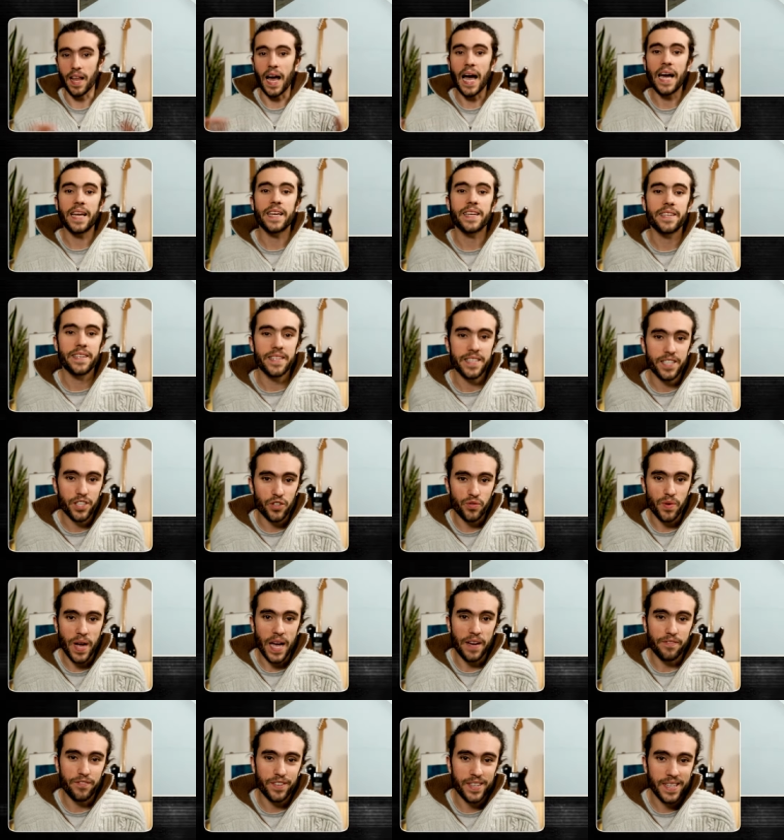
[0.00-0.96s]
line in this
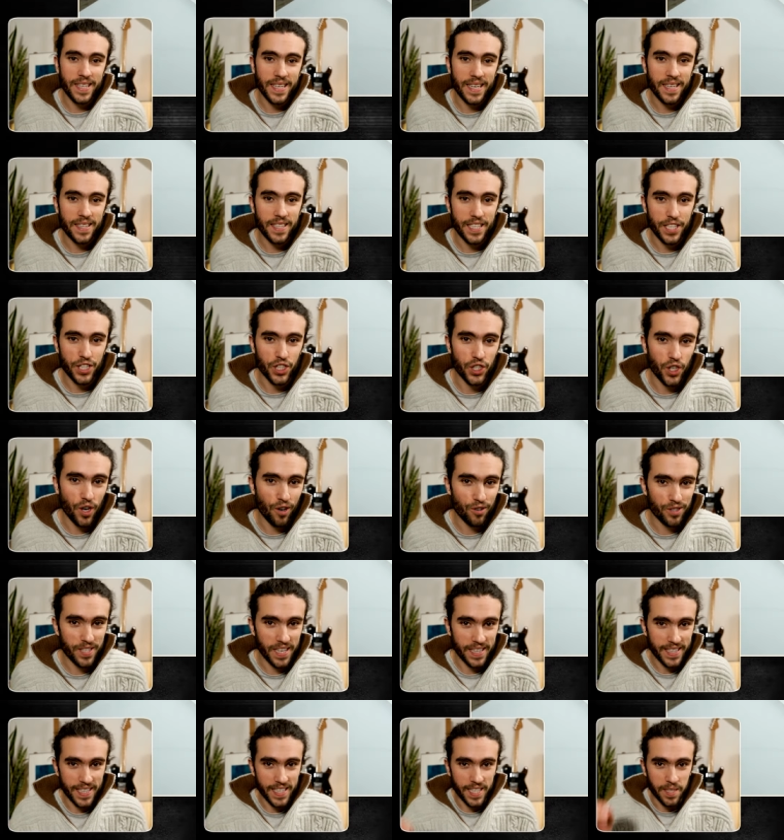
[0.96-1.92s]
graph clearly shows
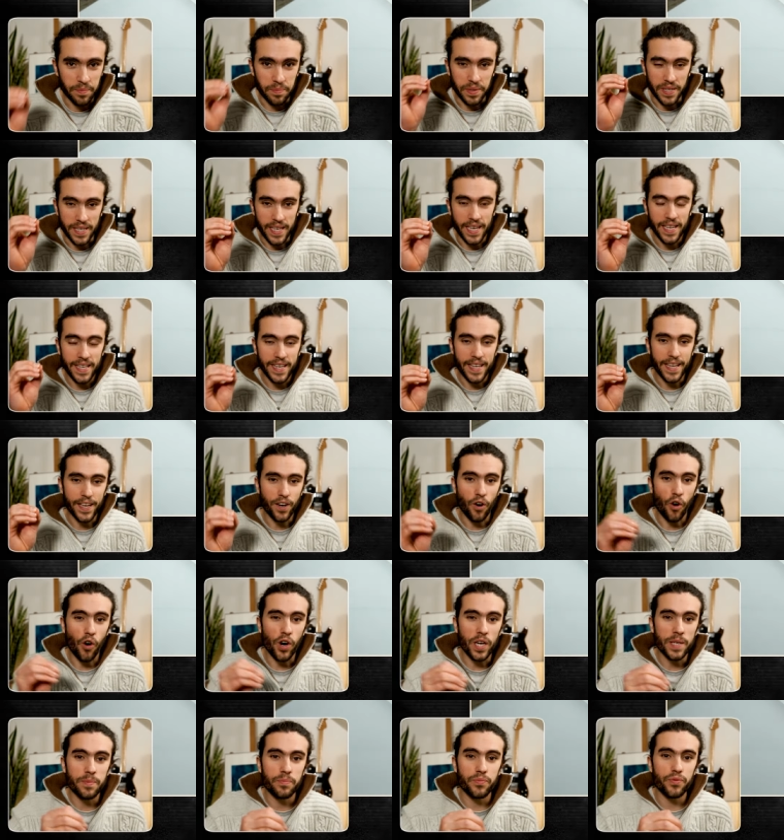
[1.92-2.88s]
that in the beginning
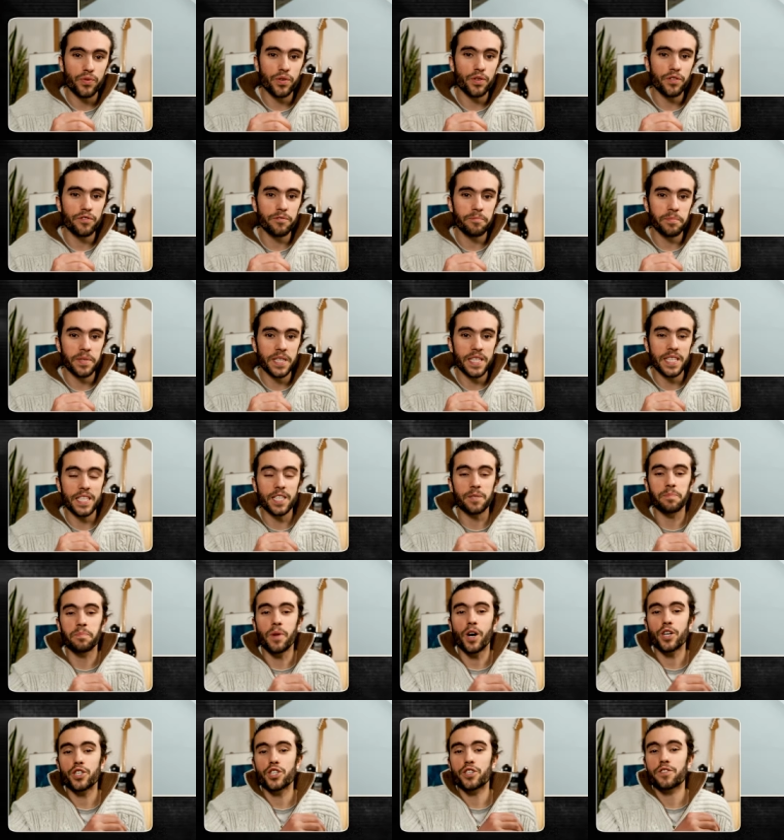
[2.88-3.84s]
our improvement is
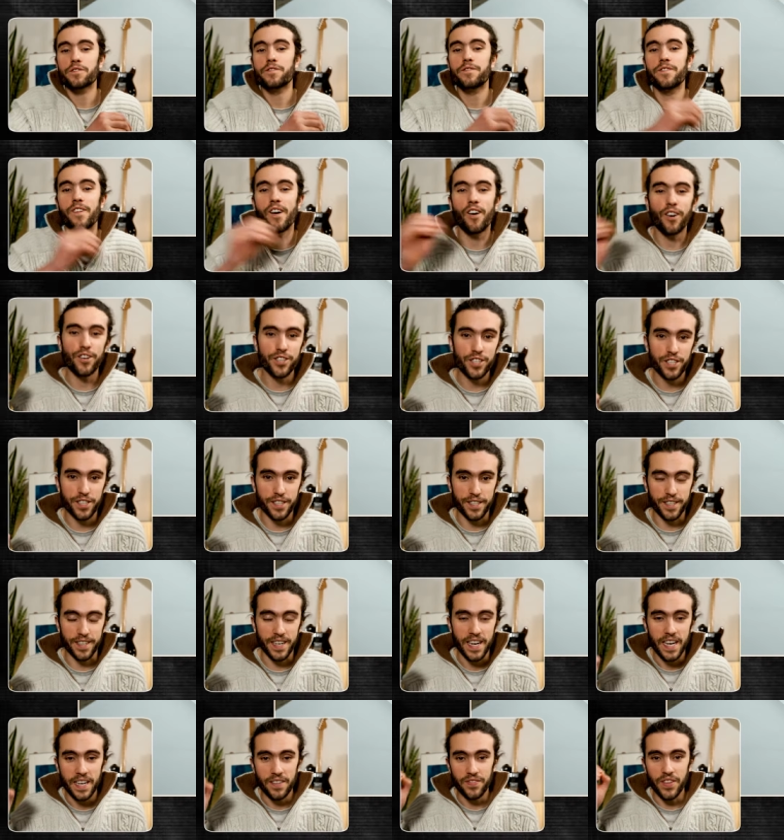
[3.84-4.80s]
much faster
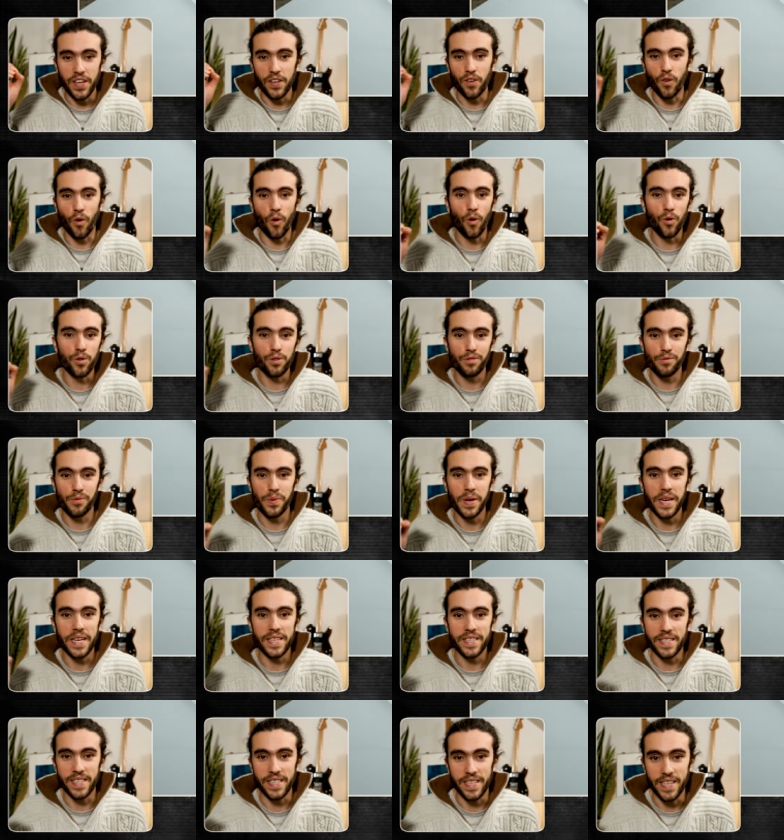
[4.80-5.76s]
than all the way
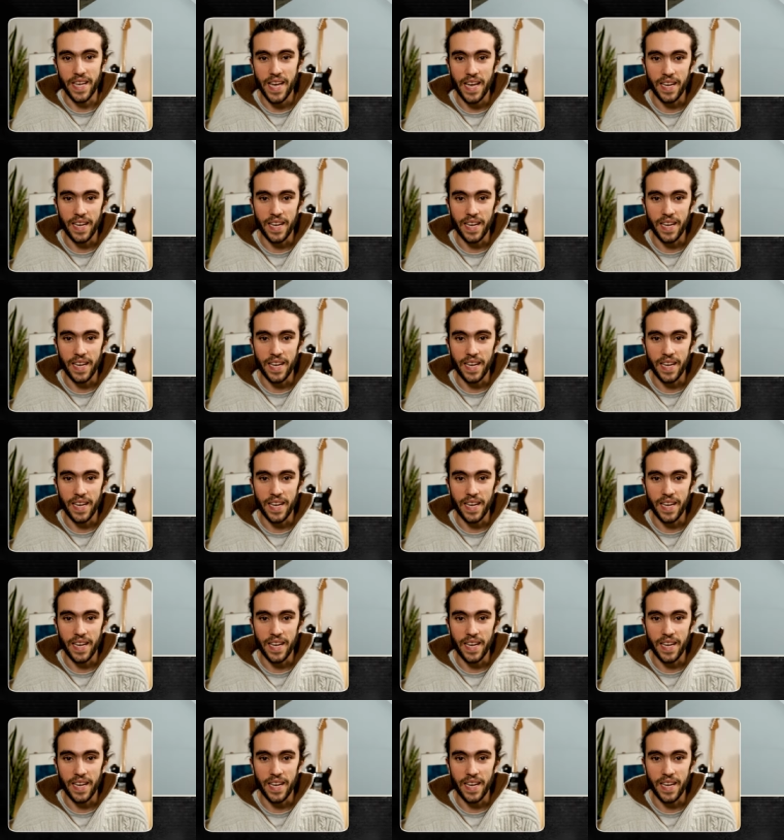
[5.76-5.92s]
in the